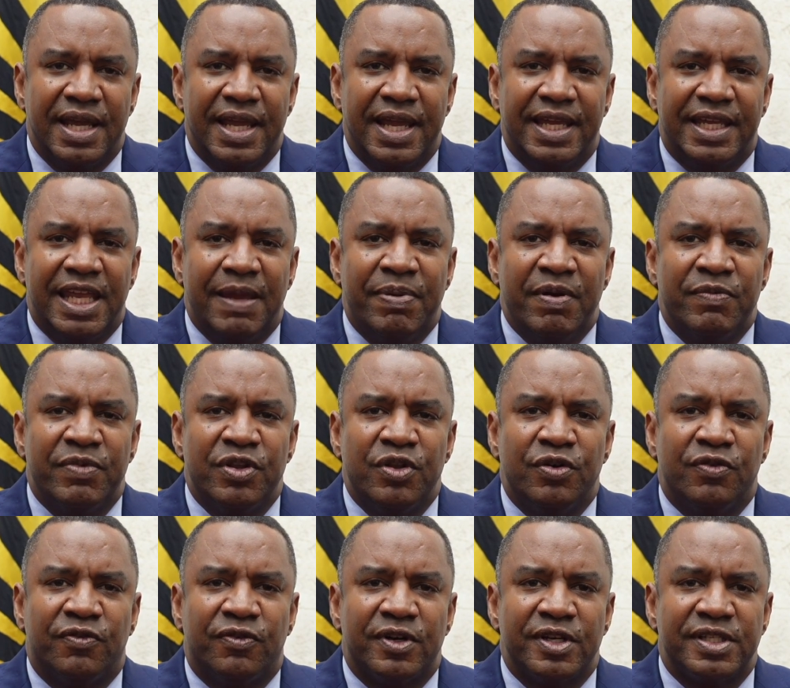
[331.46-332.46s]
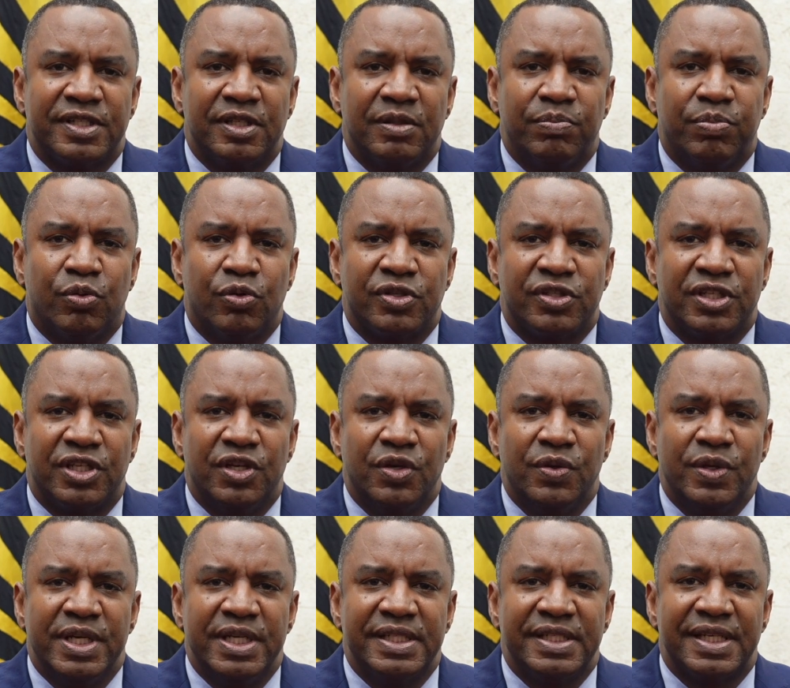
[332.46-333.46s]
In keeping with the Universal Postal
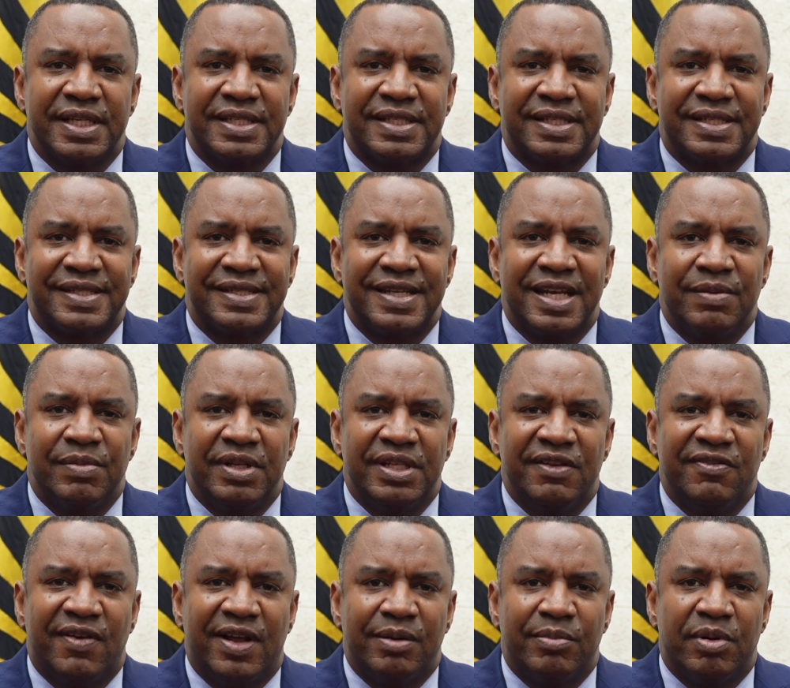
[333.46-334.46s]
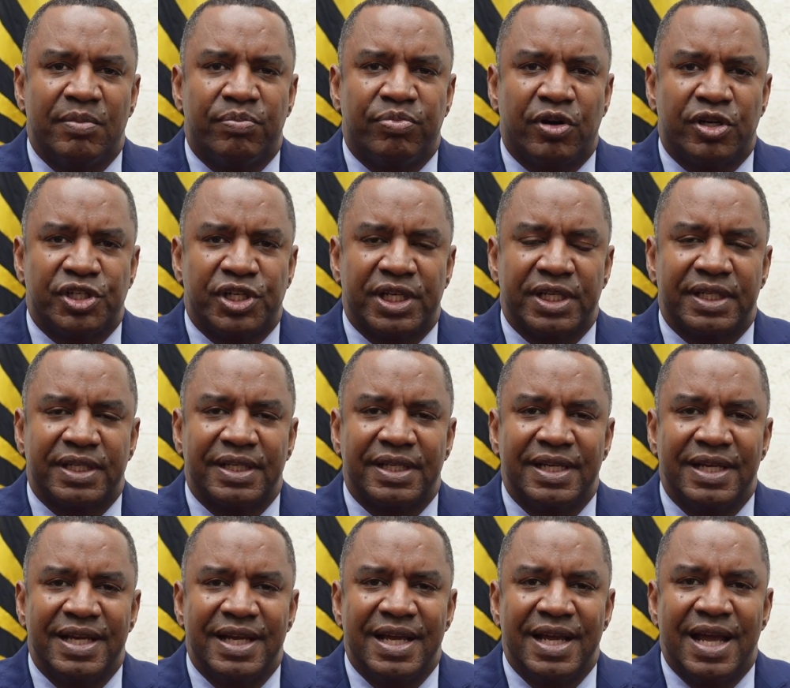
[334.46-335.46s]
Union's Sustainable Development Project
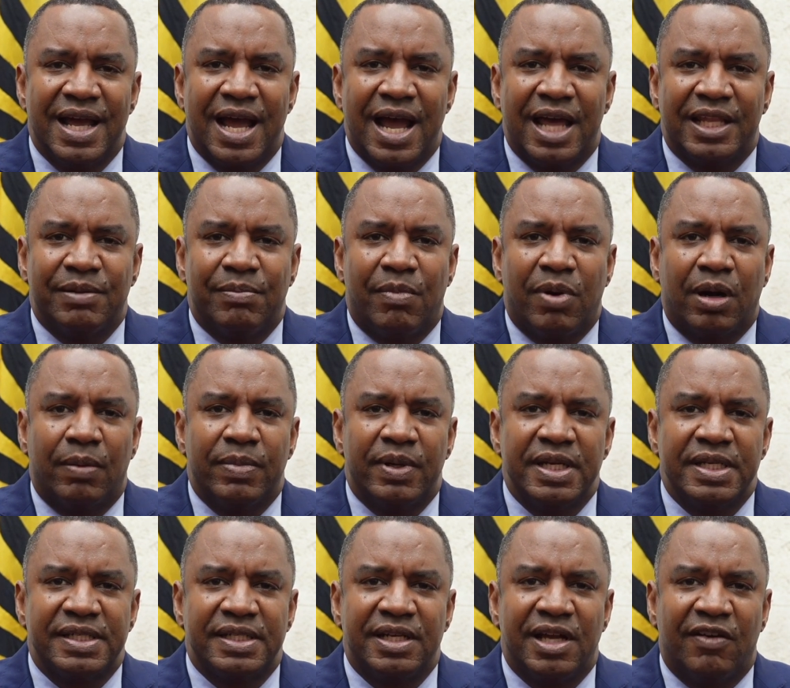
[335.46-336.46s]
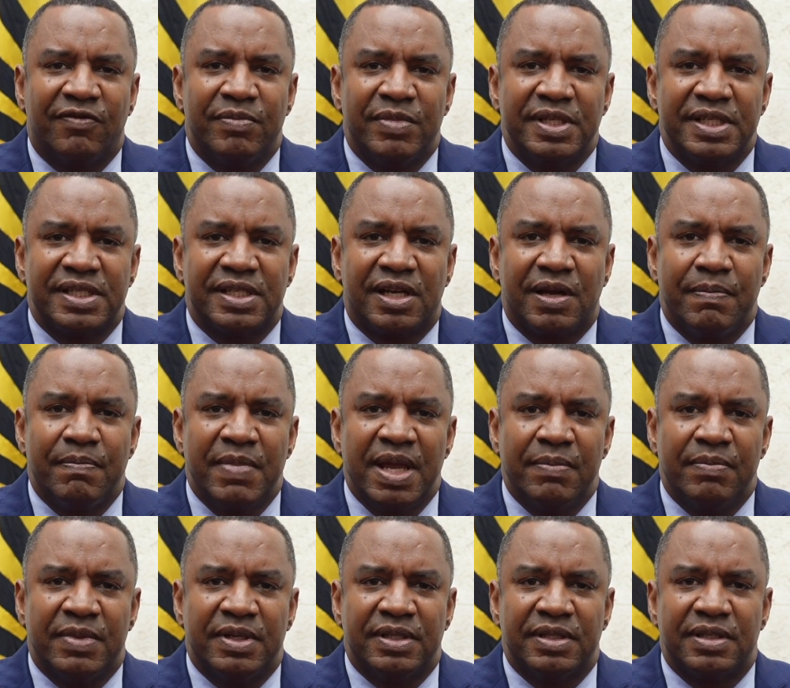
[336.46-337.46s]
and the Barbados government's
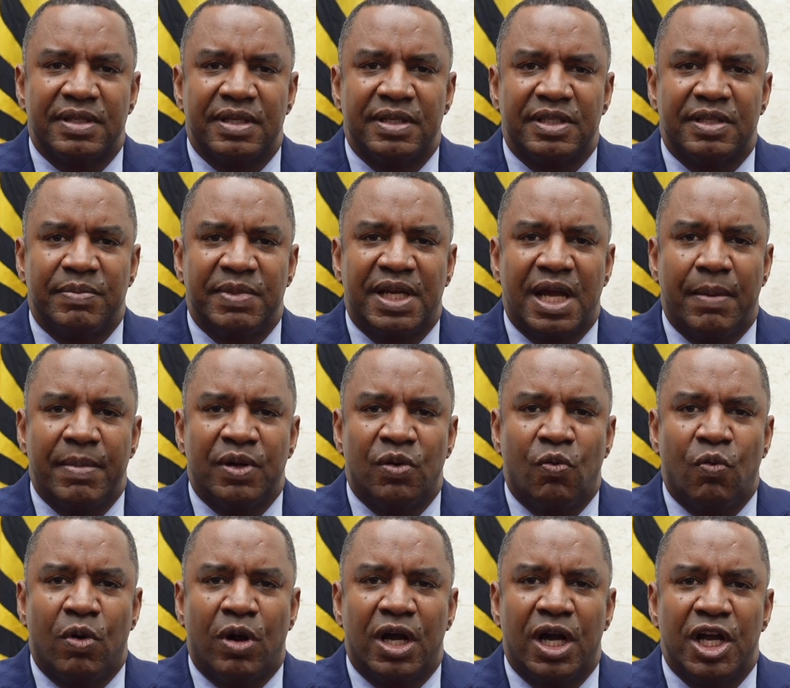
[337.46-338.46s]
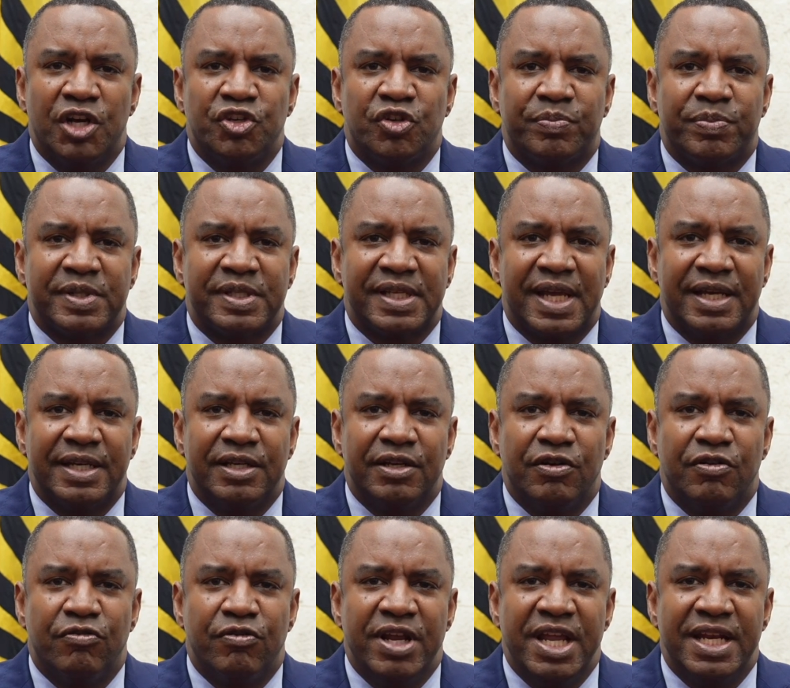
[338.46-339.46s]
commitment to becoming a
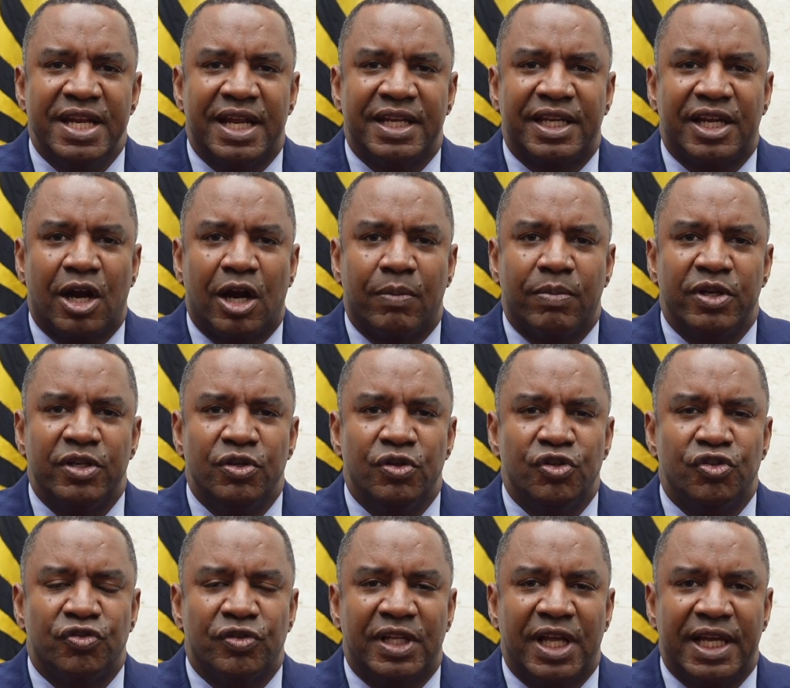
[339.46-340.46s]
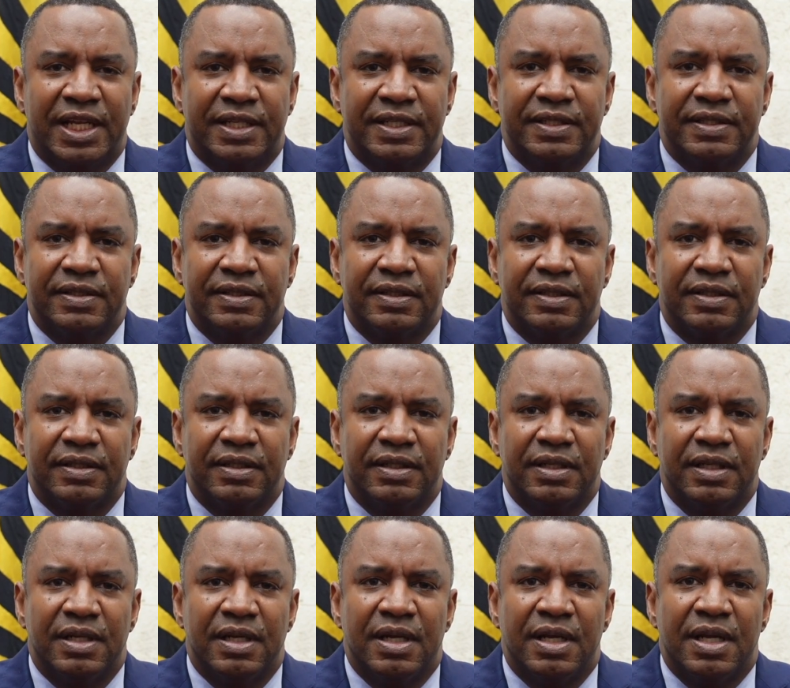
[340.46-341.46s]
100% green and carbon neutral island,
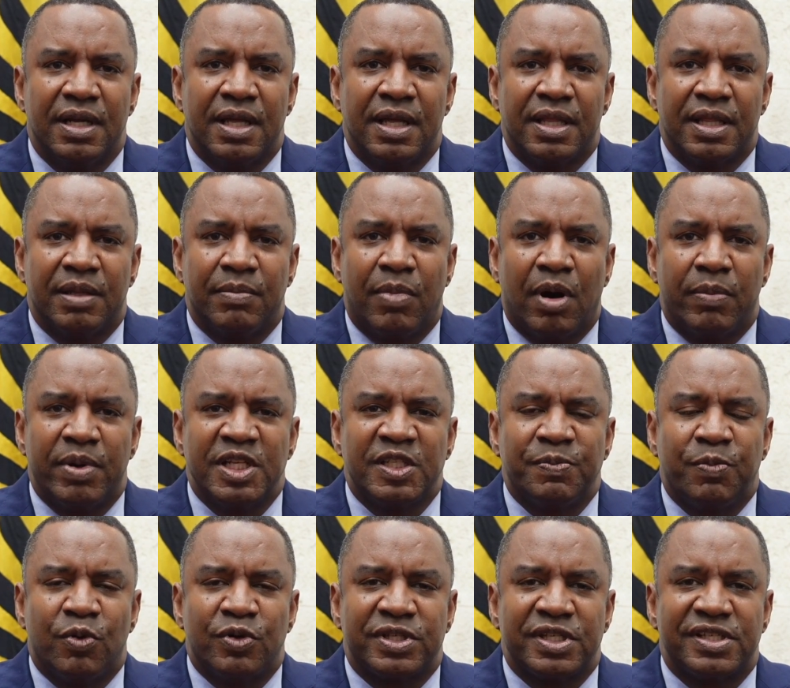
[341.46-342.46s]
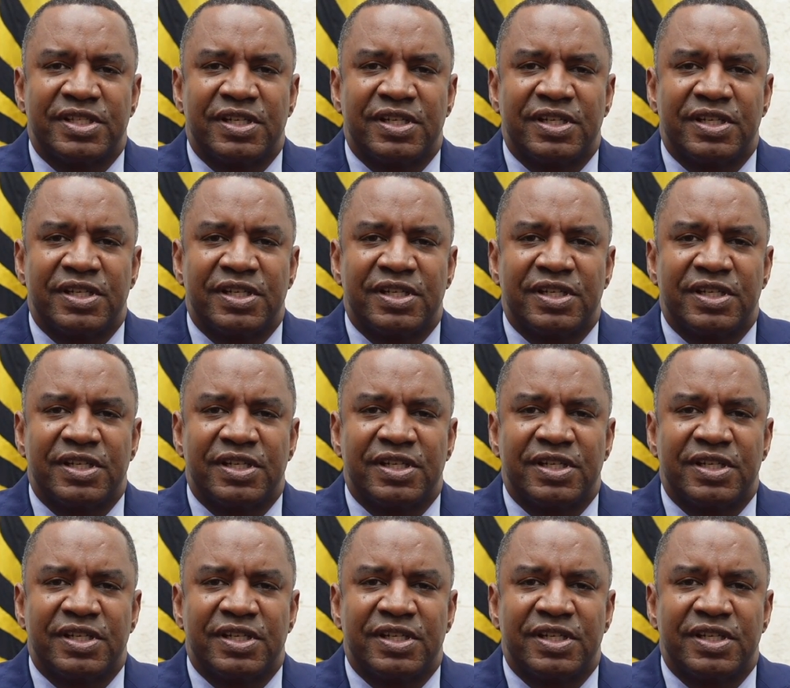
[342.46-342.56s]
the Barbados Postal